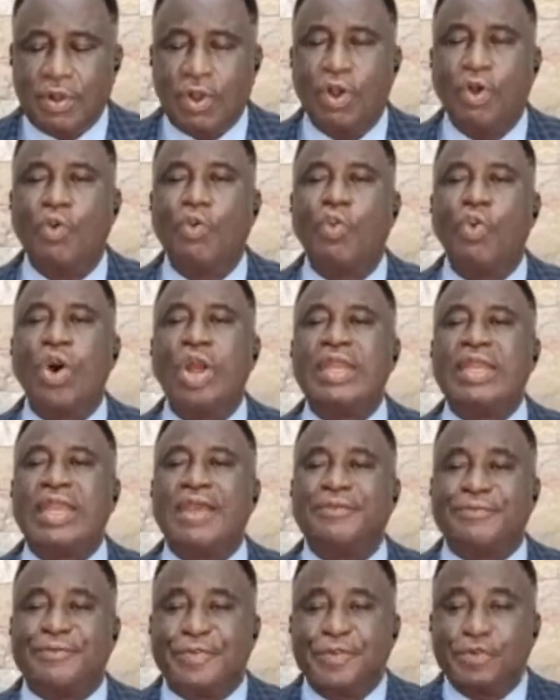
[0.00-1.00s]
on what
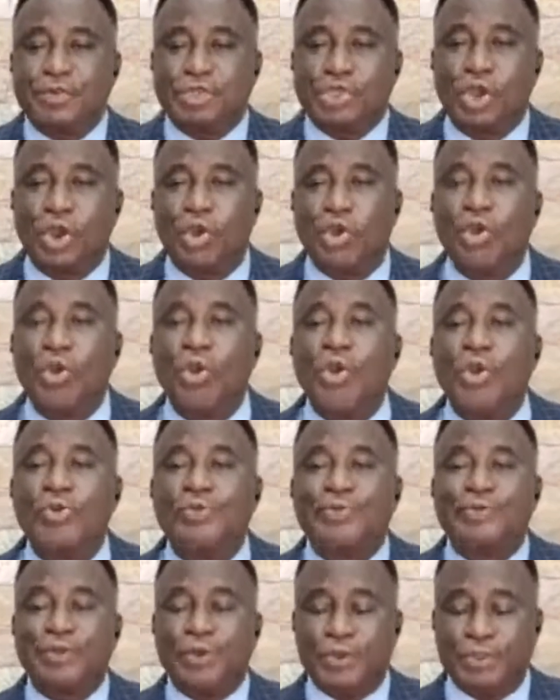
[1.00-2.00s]
the future
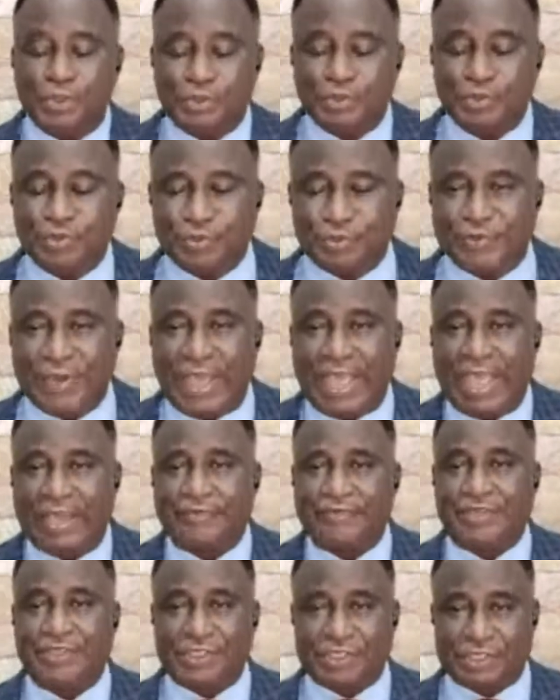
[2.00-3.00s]
holds for you
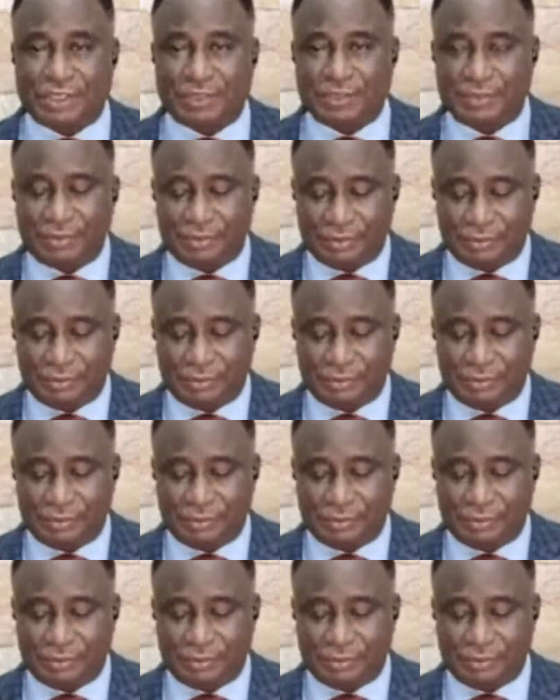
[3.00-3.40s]
via vision.